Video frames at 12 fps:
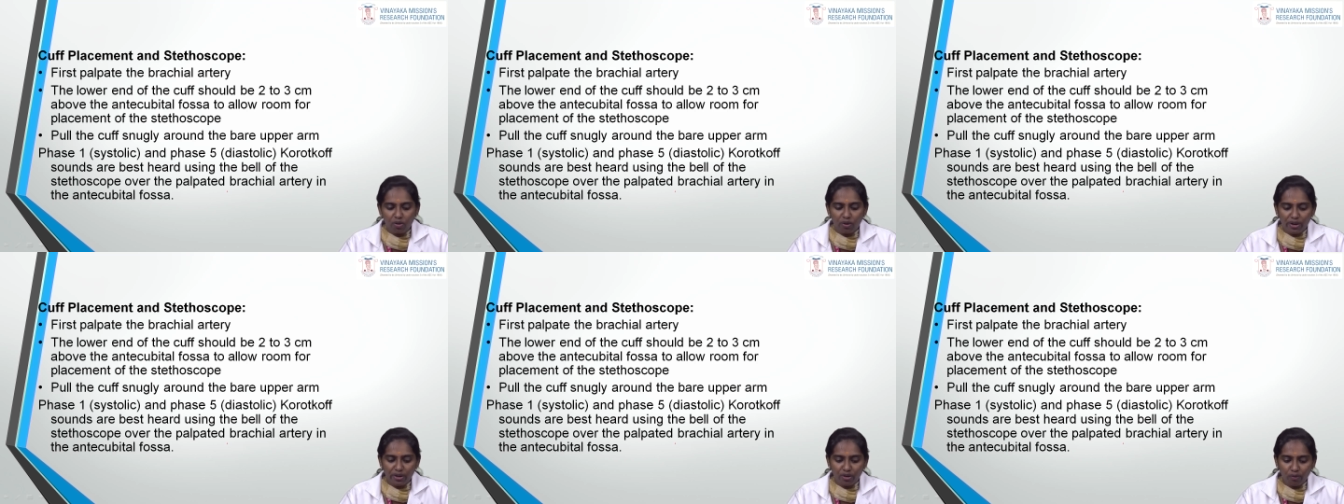
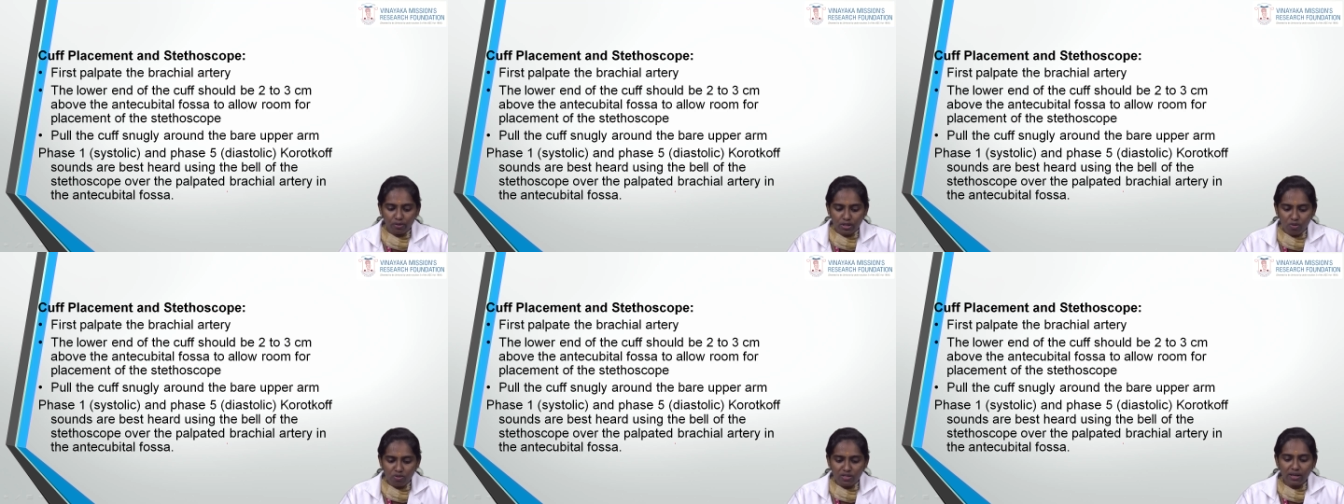Korotkoff
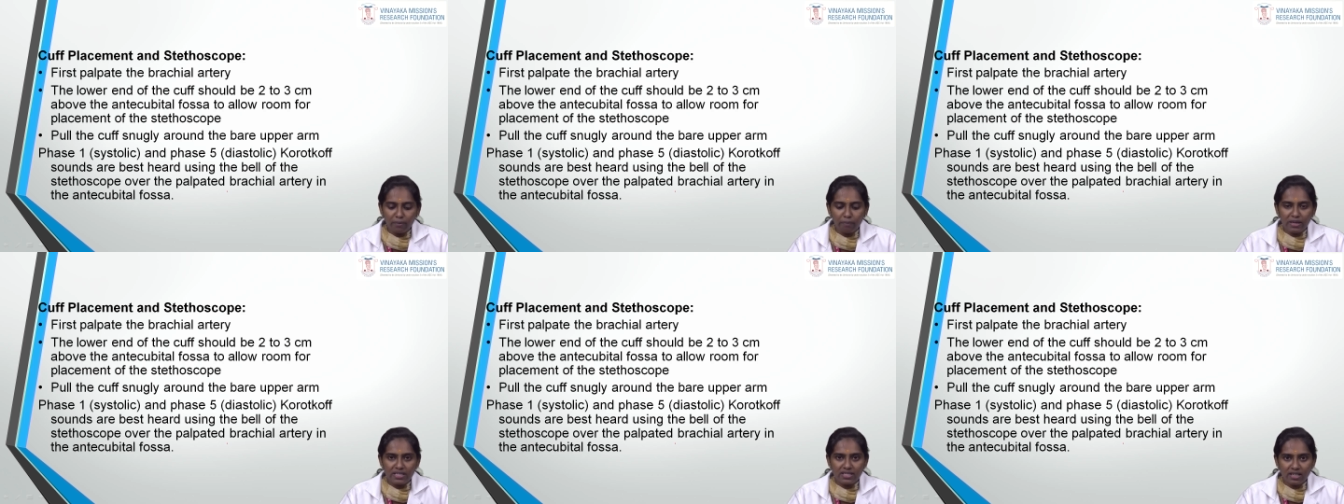sounds are
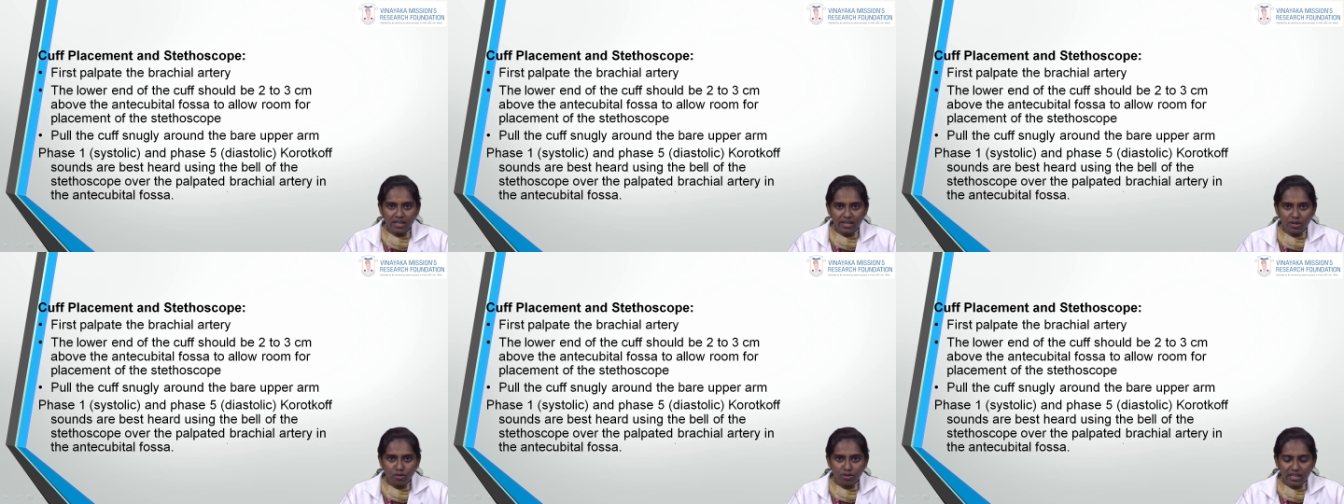best
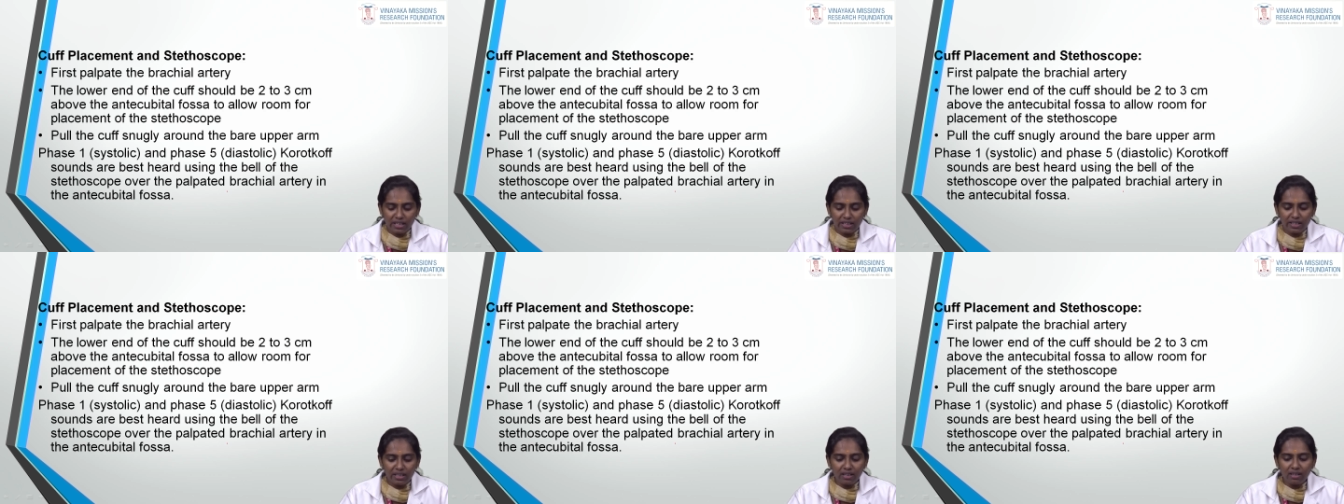heard
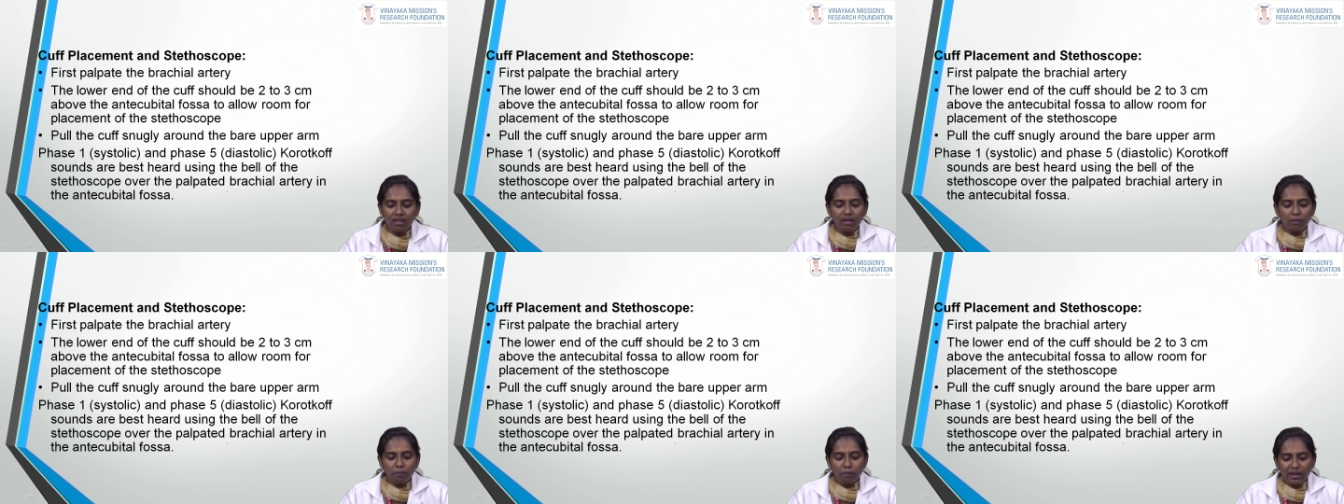using the
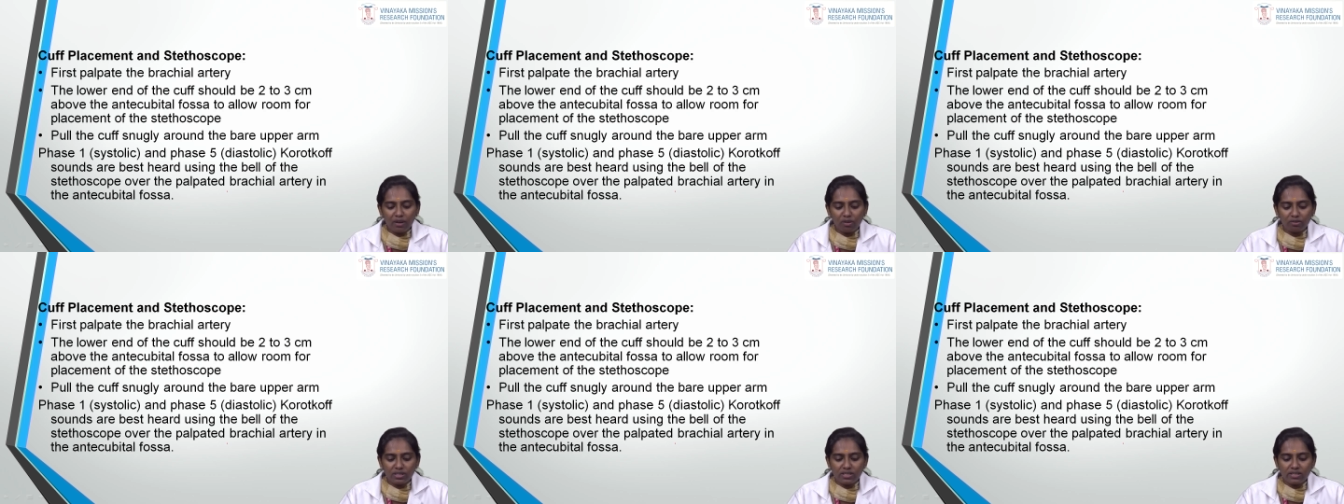bell
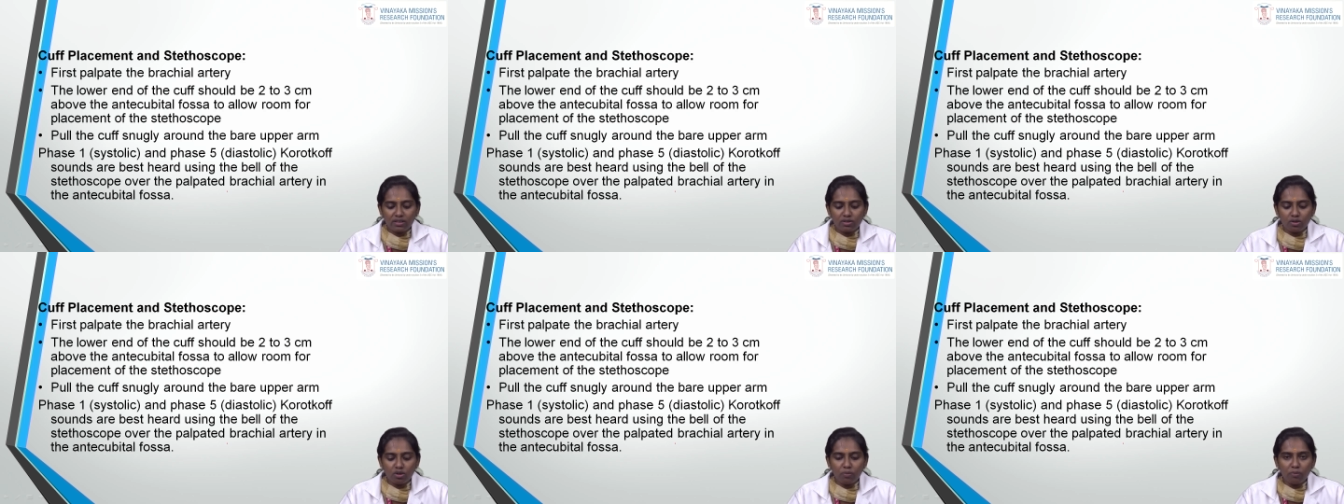of the
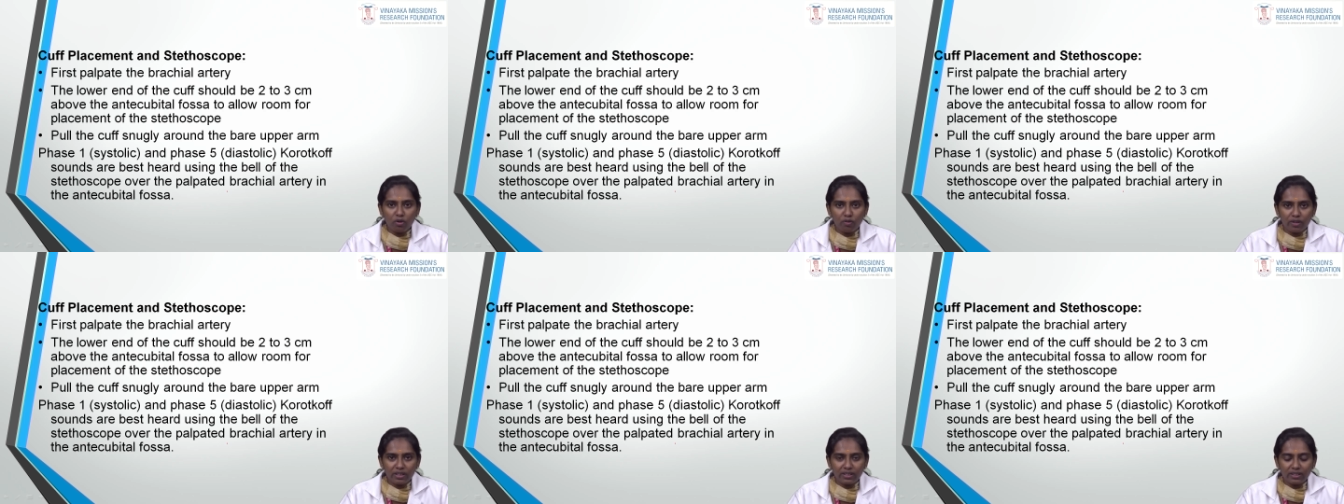stethoscope
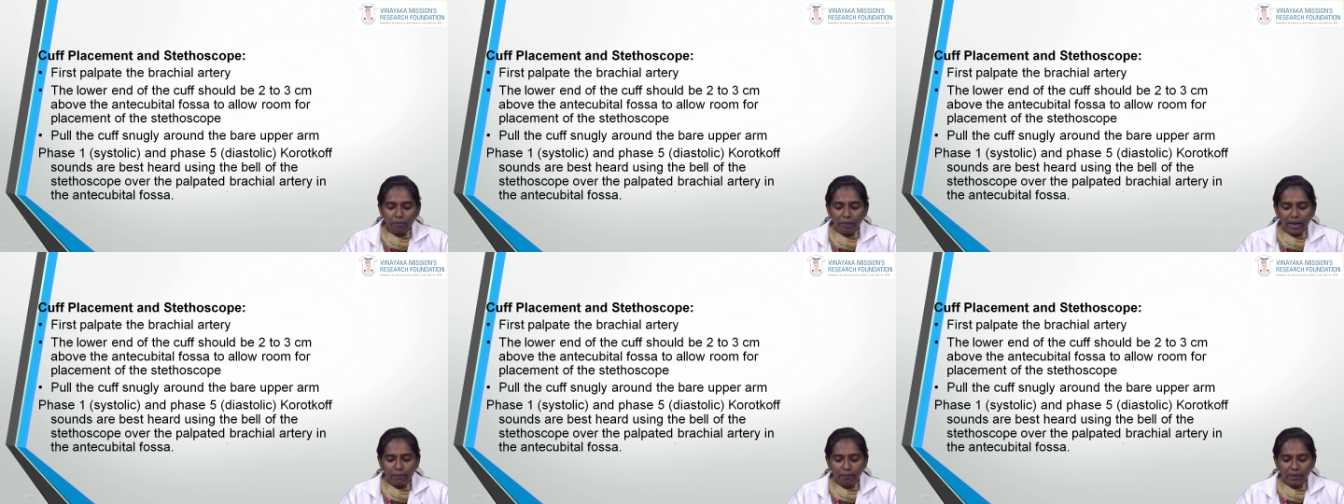over the
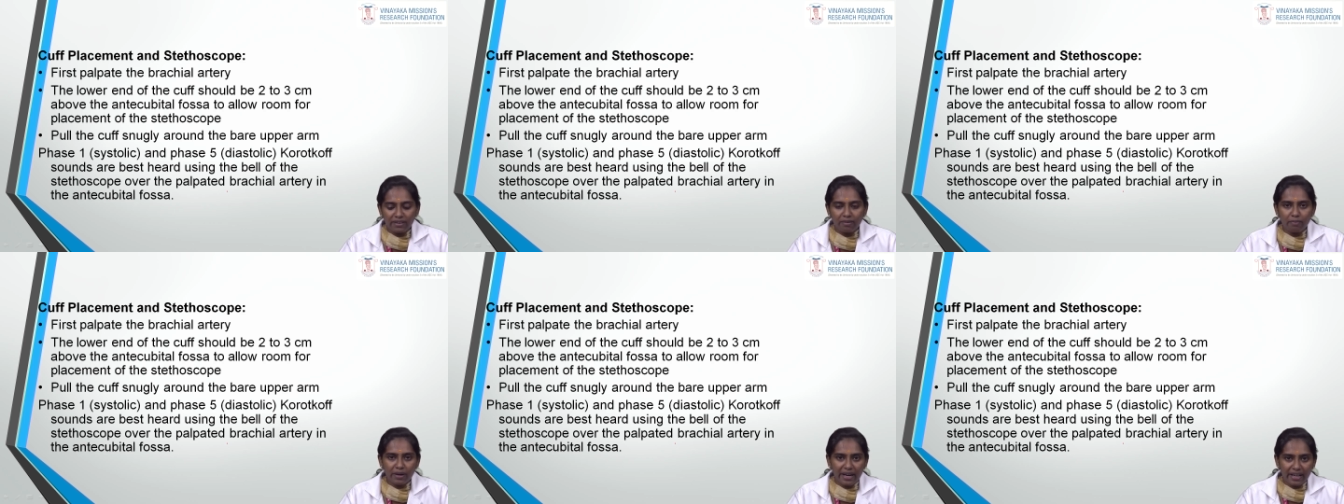
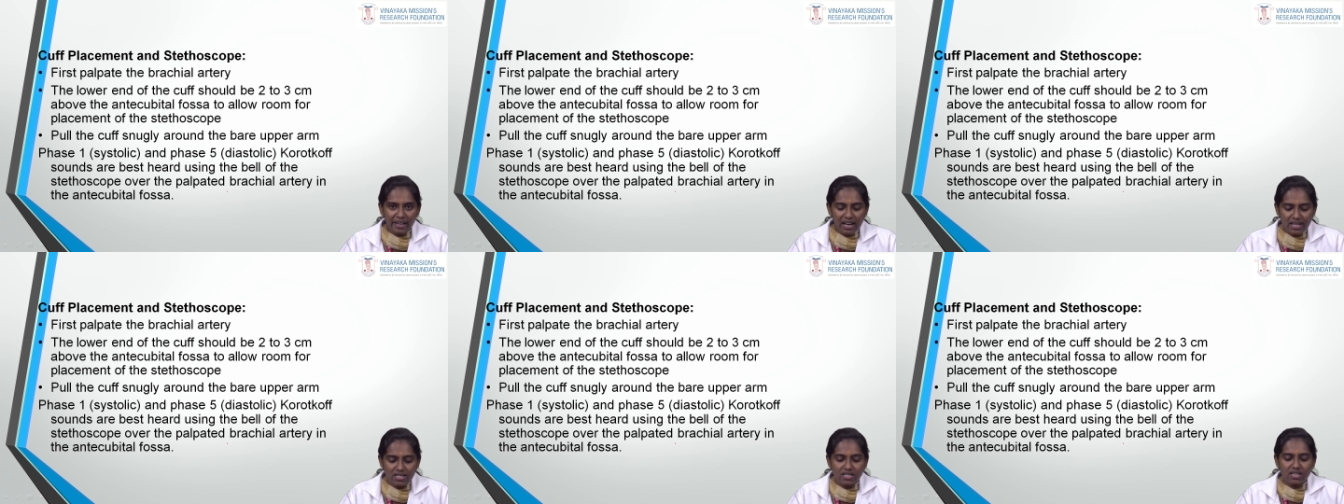palpated brachial
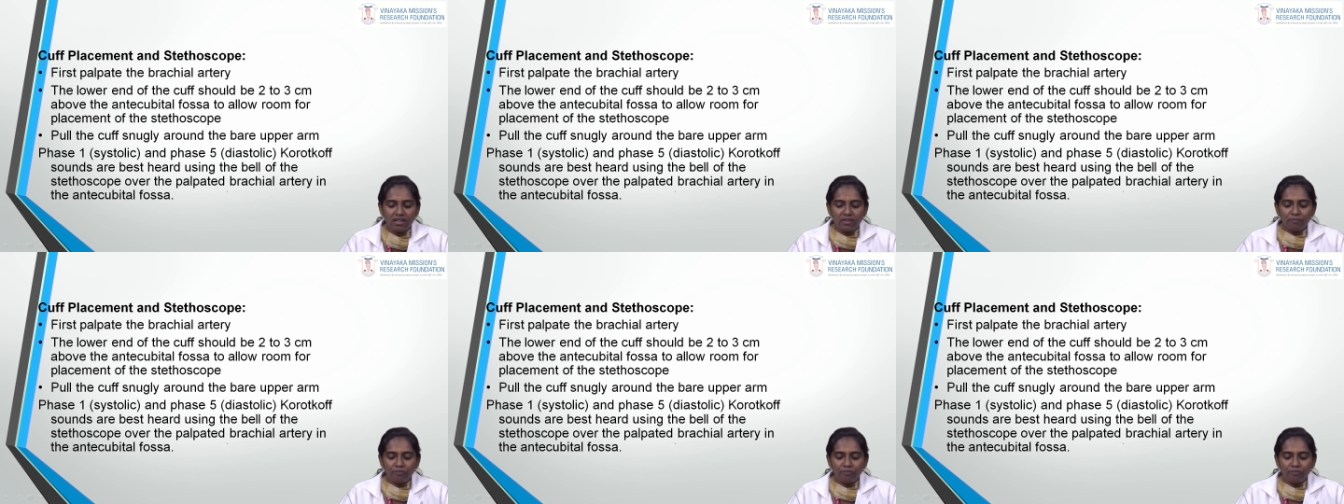artery